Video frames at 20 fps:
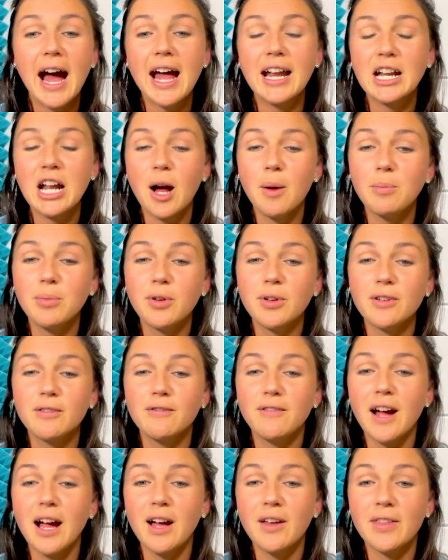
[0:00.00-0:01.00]
and upload a
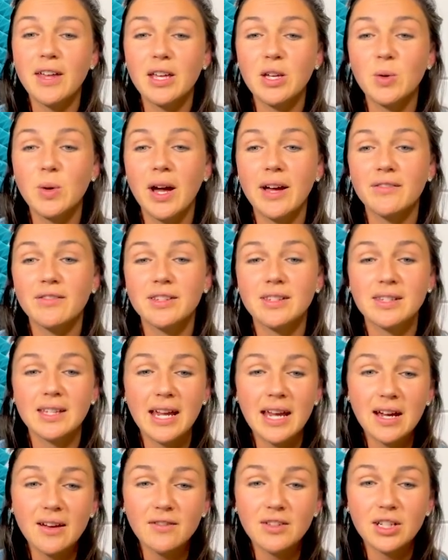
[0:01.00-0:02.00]
file that you have
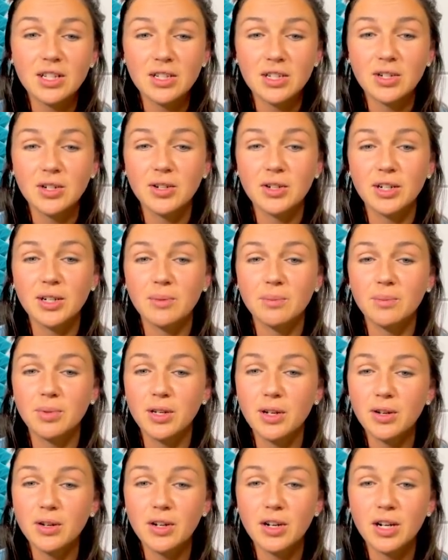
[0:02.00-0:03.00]
saved to your
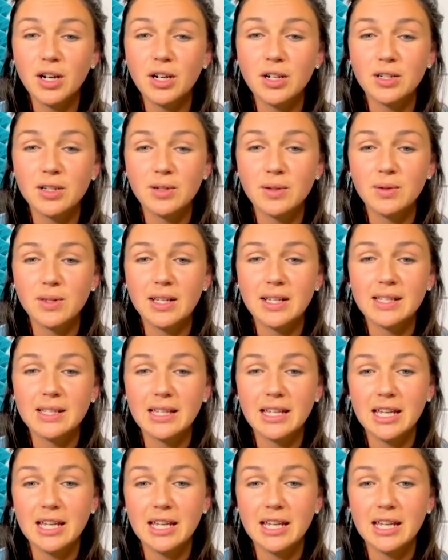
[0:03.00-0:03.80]
computer to this